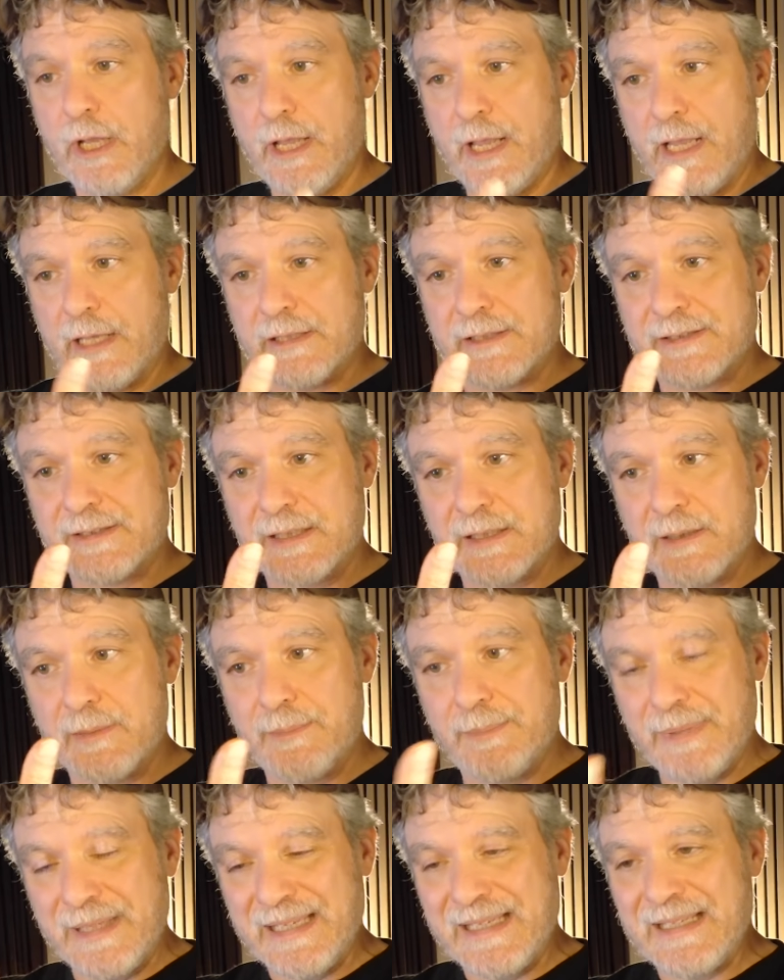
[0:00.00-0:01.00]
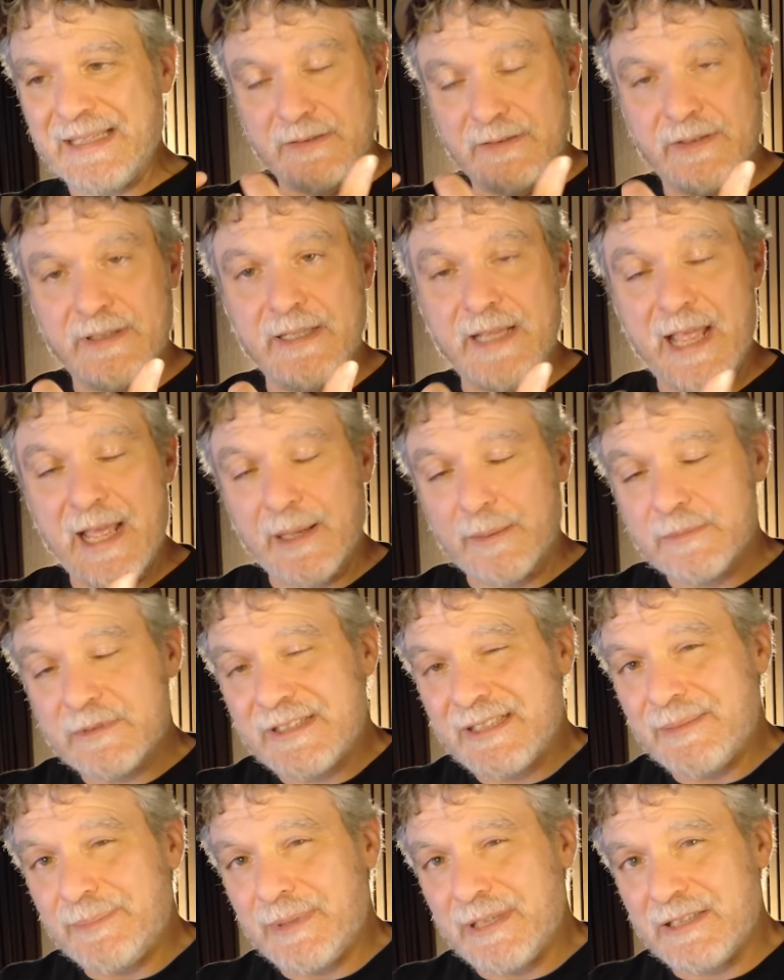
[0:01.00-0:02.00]
and it's going to be the M
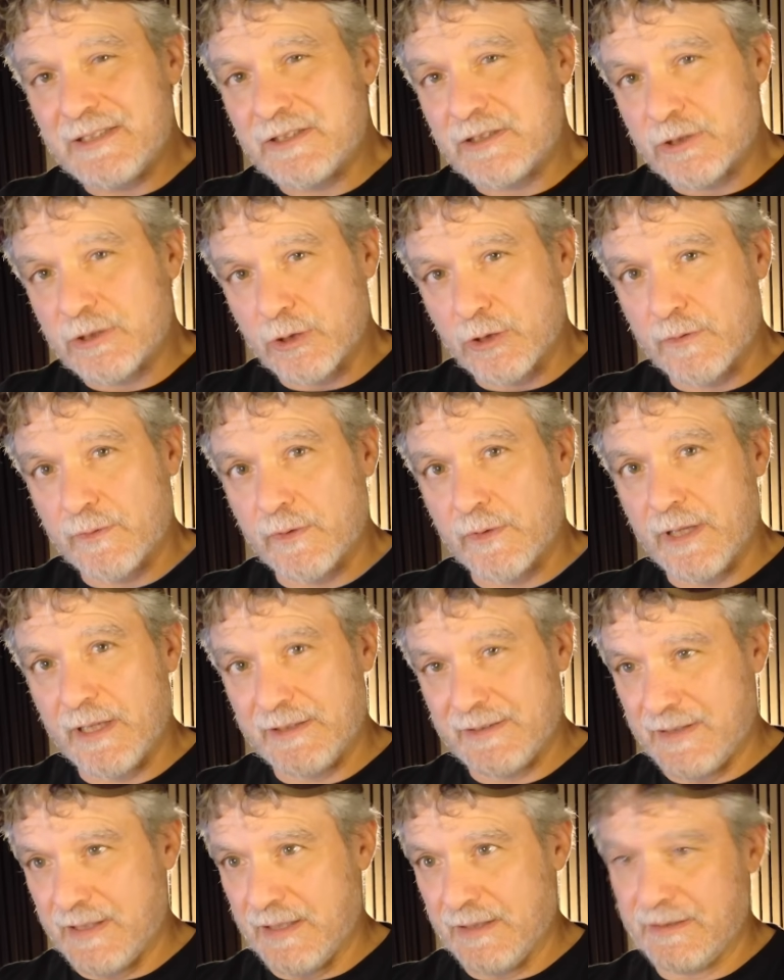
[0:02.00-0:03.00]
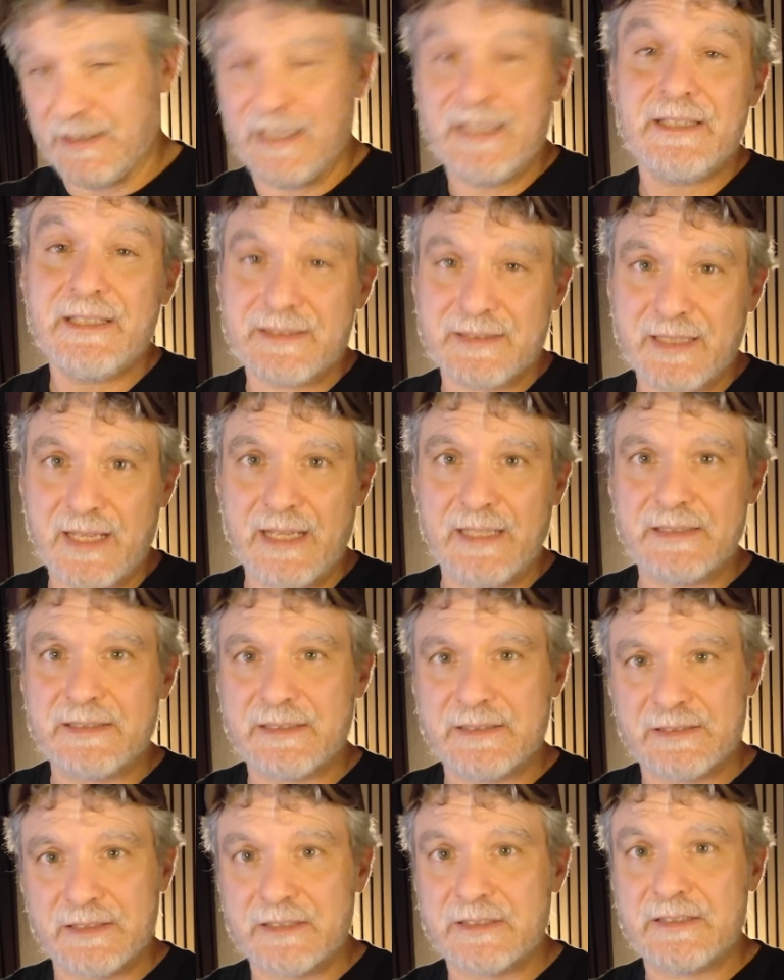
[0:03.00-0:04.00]
C P server that then, in this case,
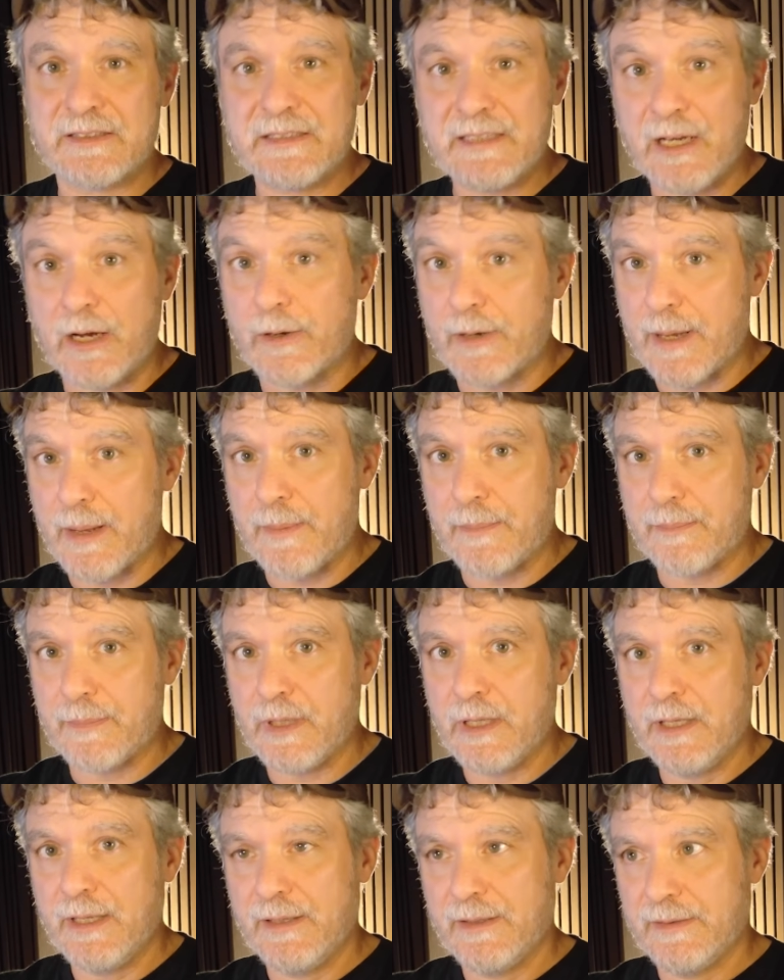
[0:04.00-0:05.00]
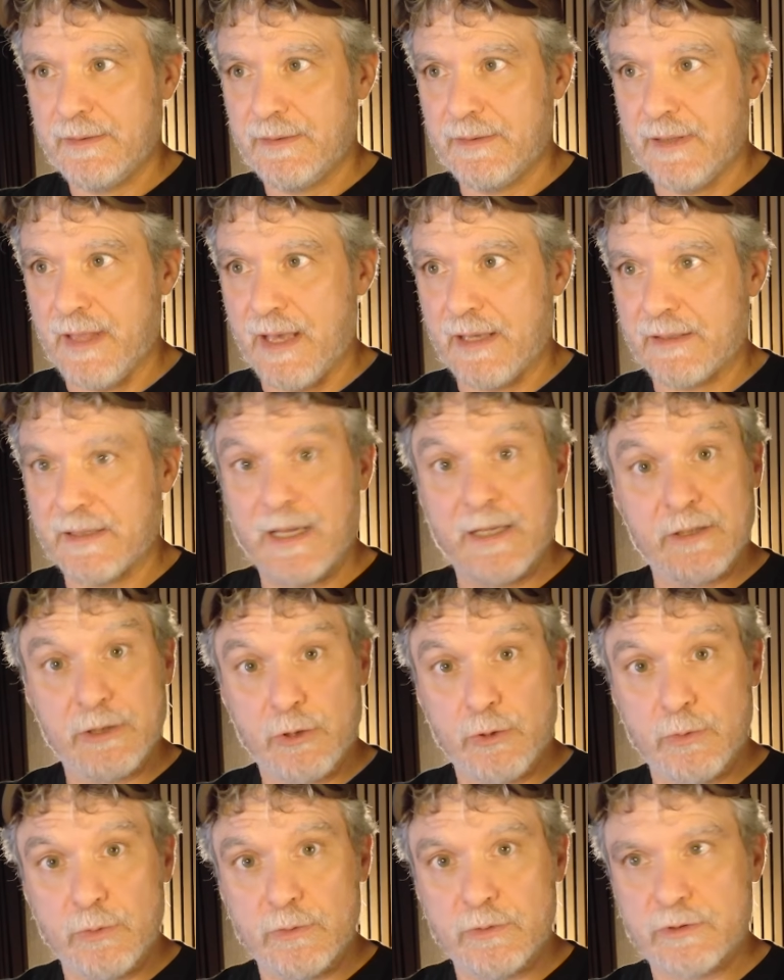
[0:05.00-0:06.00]
is a C R M that I
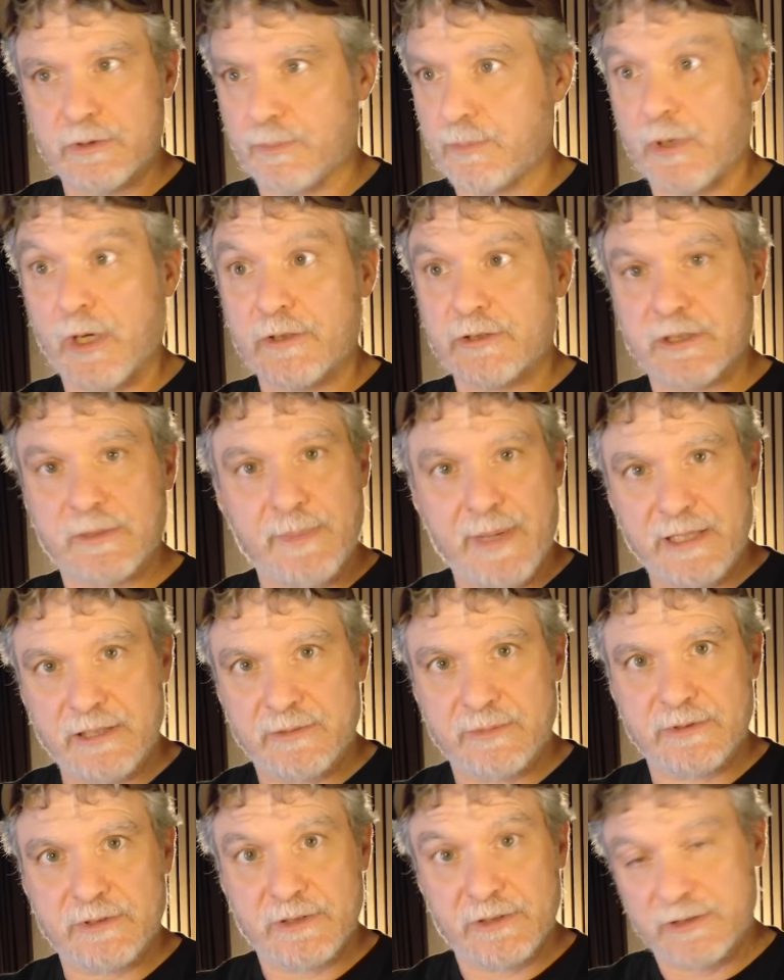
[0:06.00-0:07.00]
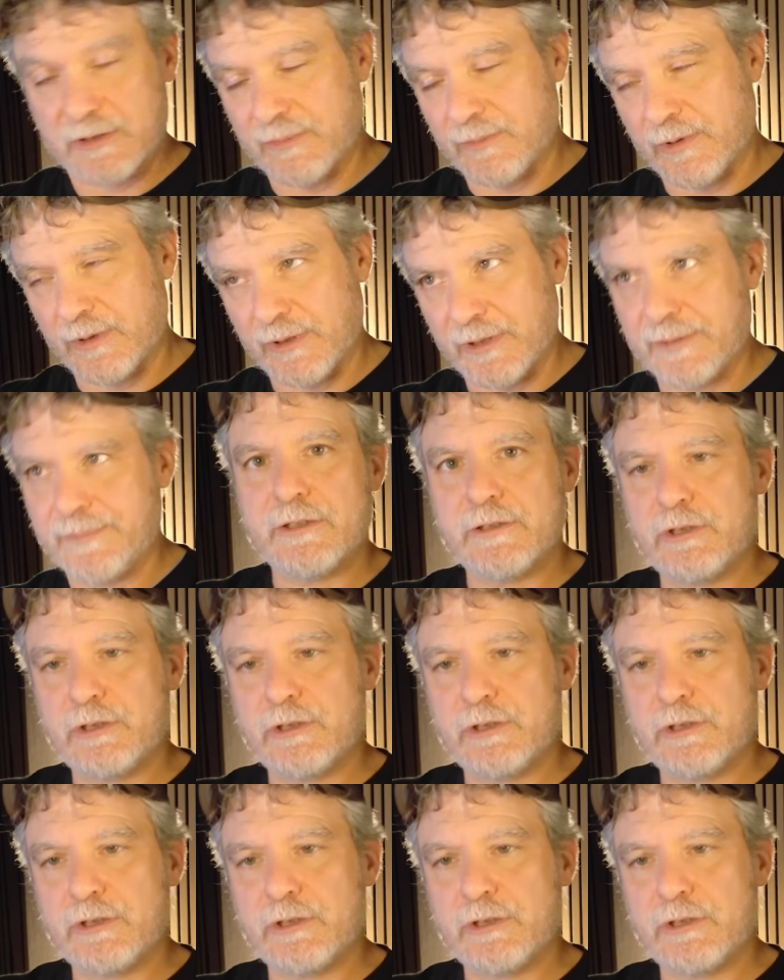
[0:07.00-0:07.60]
use, a project management system really,